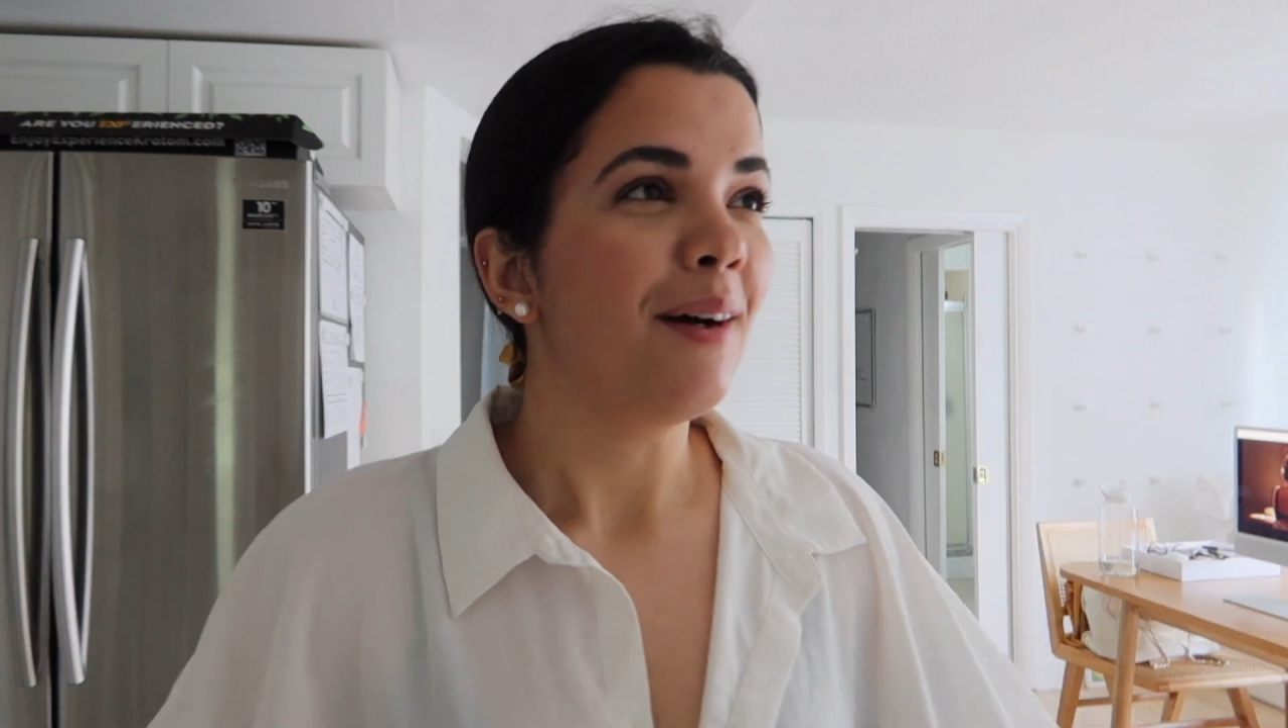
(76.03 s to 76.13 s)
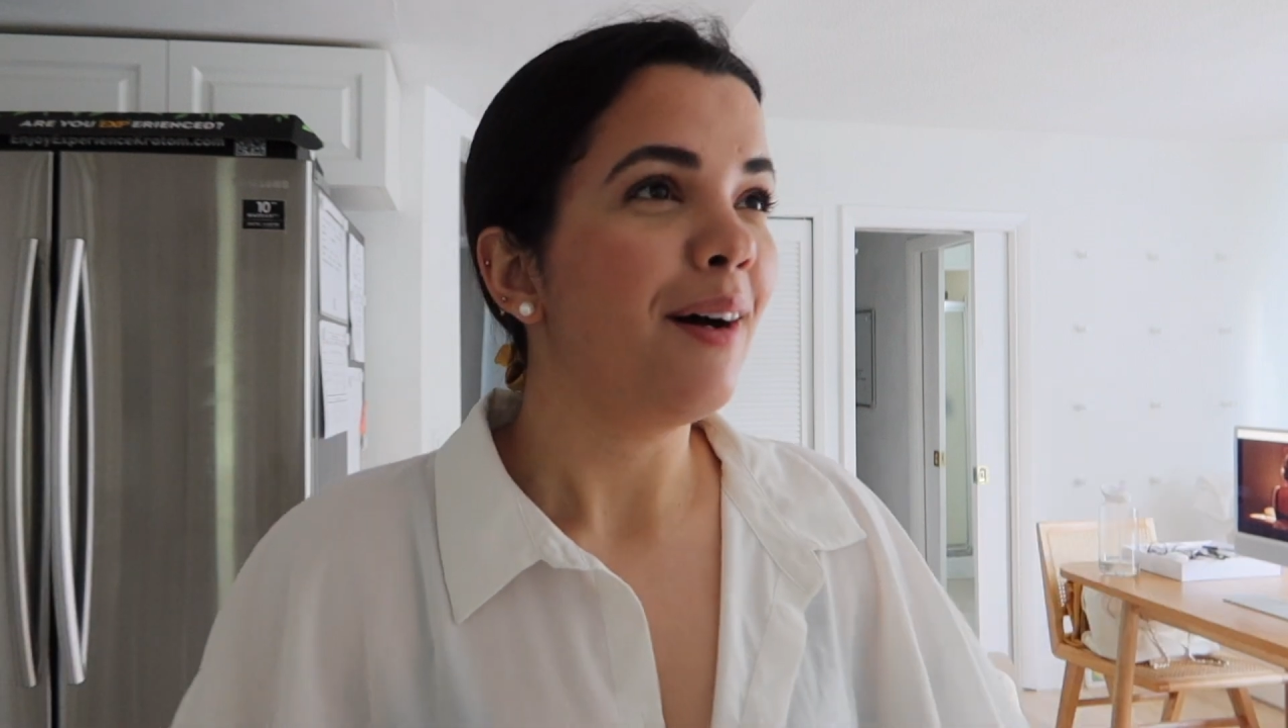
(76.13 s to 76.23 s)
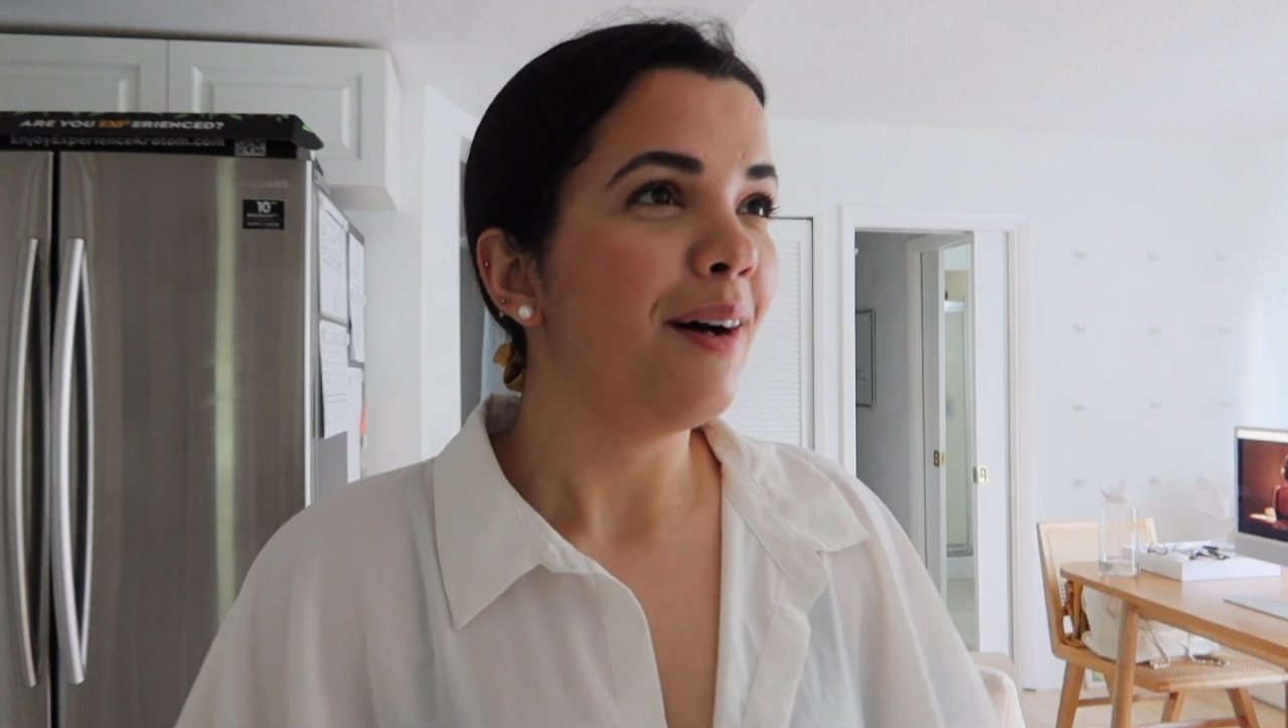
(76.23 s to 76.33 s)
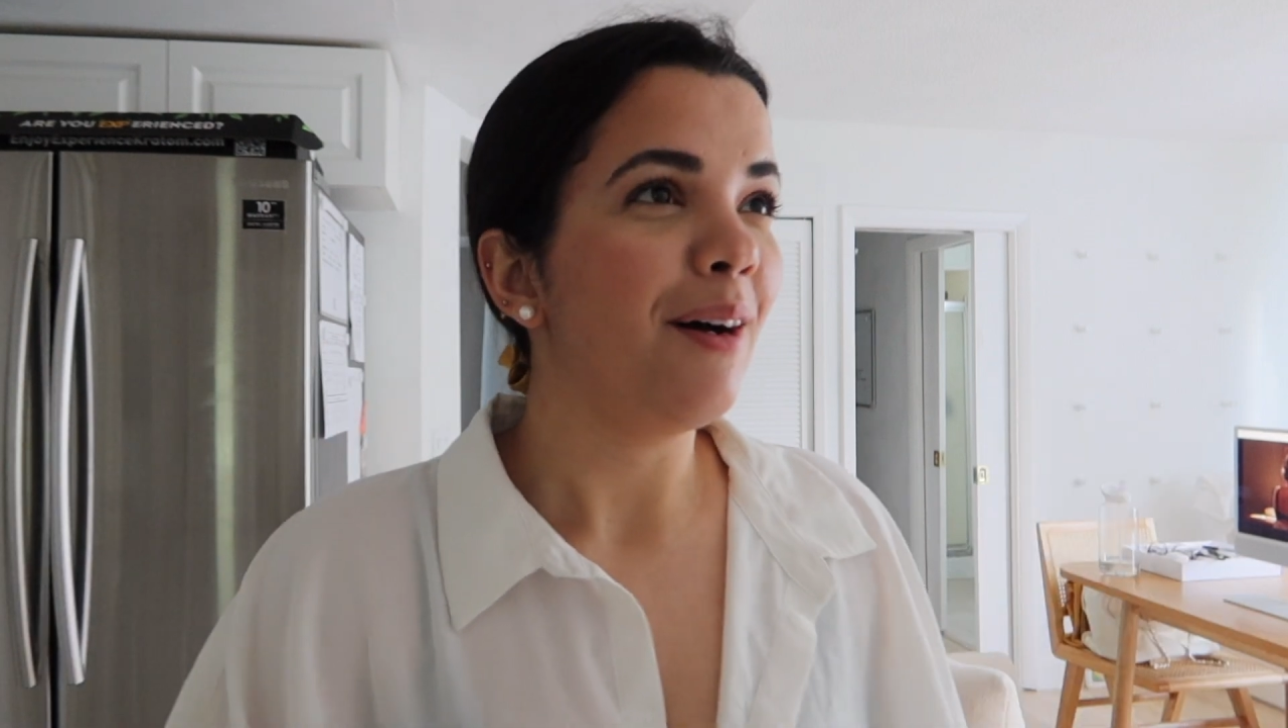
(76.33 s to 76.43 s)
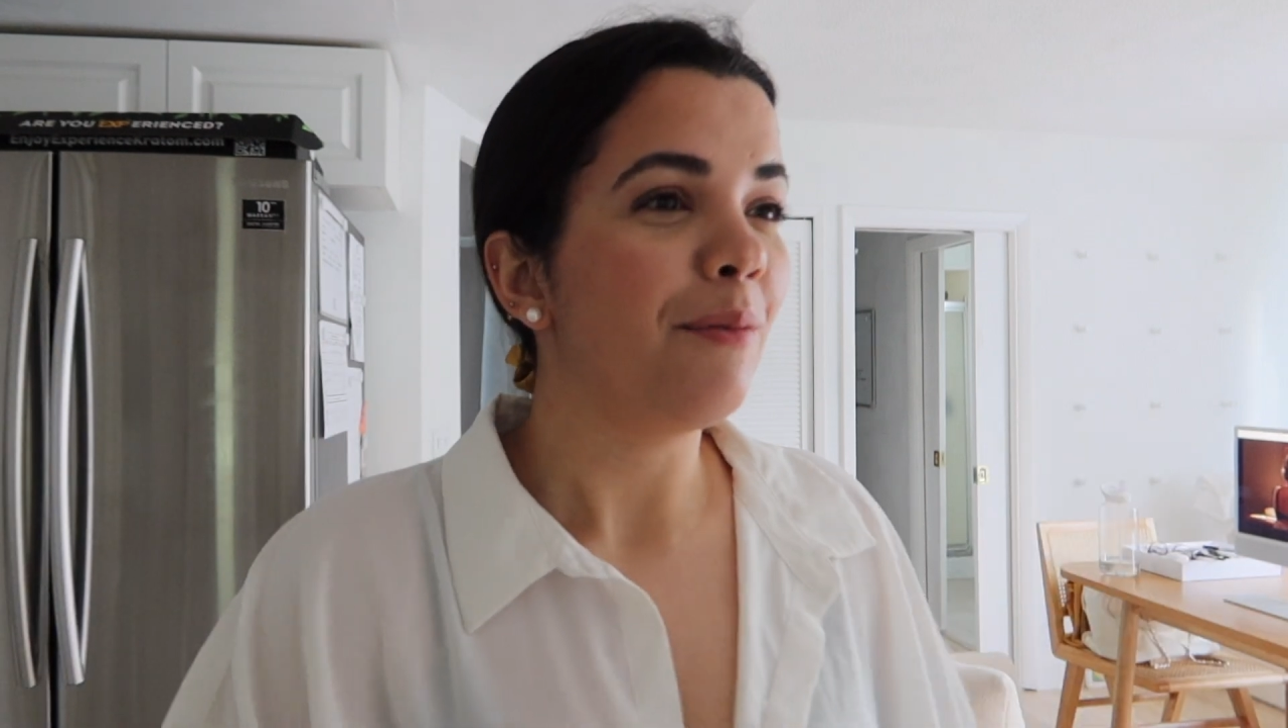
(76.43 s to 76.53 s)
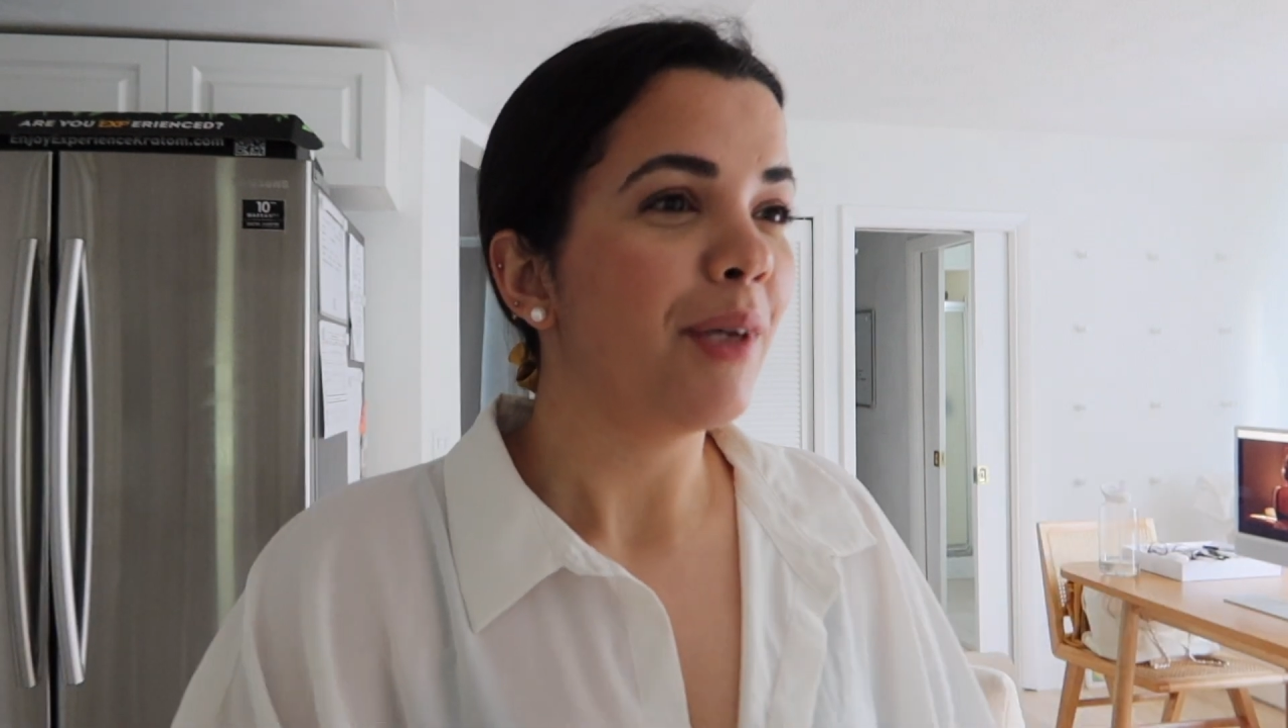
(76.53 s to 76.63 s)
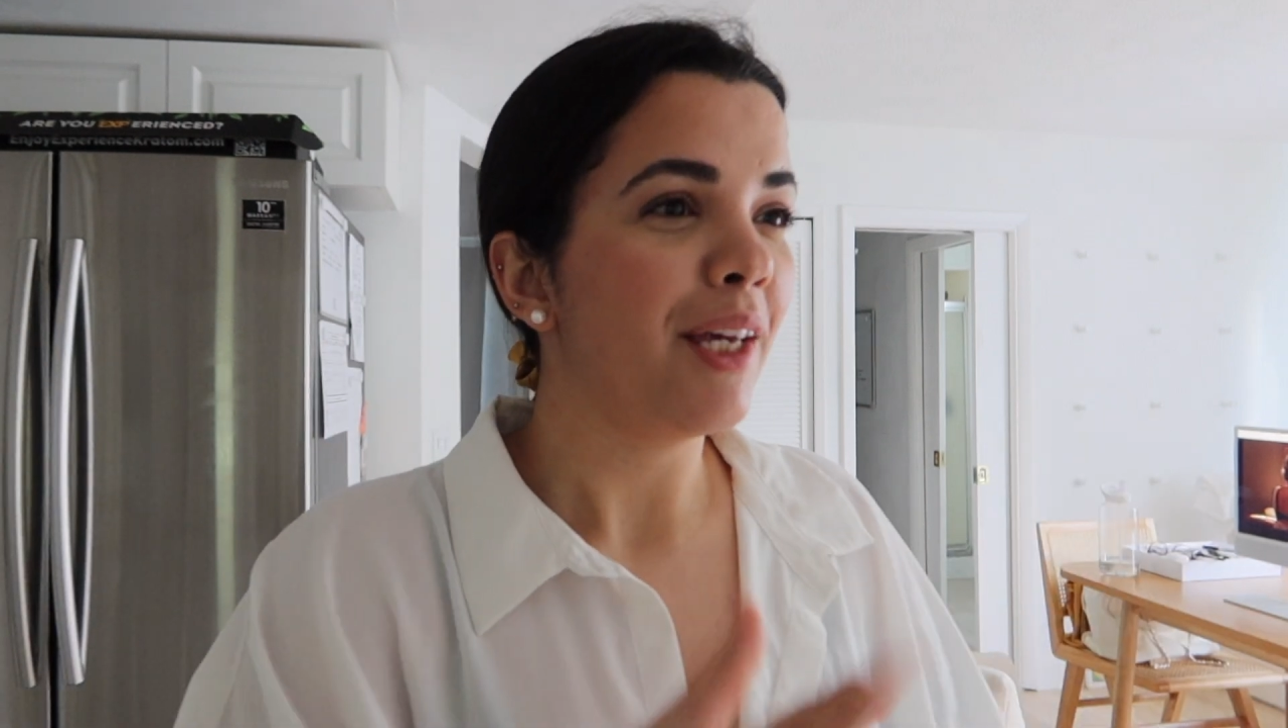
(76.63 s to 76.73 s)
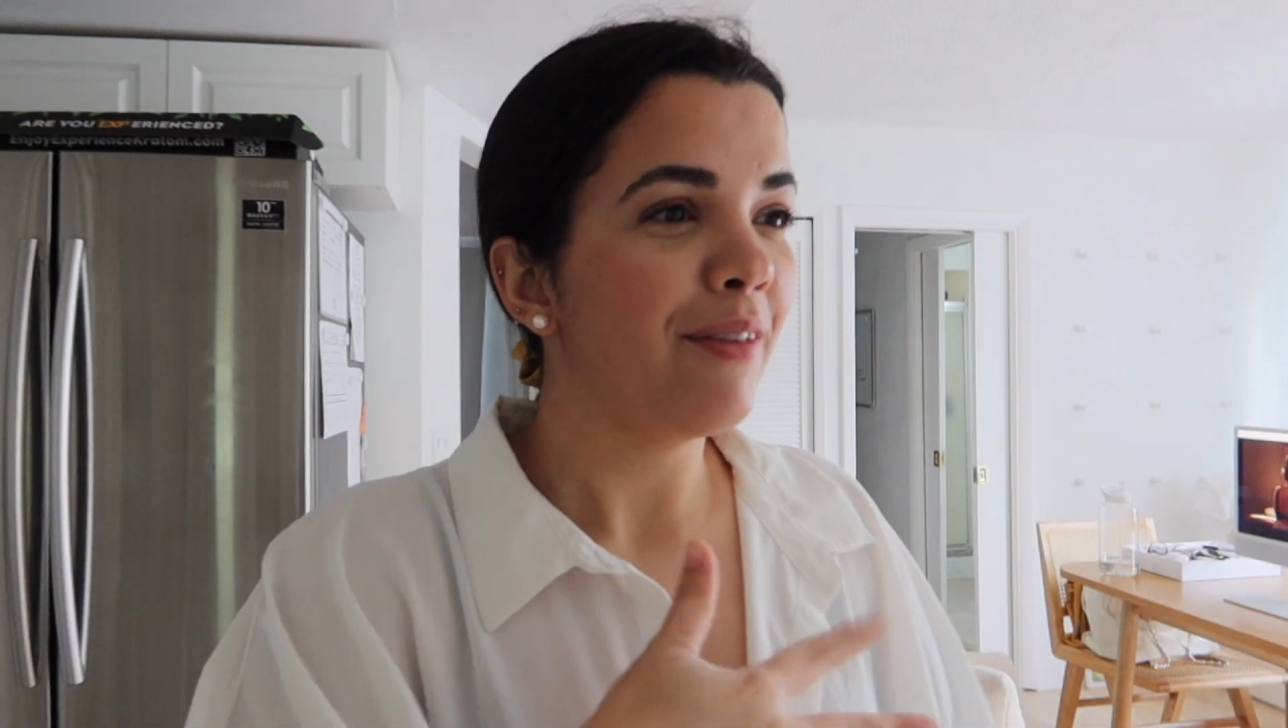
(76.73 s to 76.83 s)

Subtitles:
I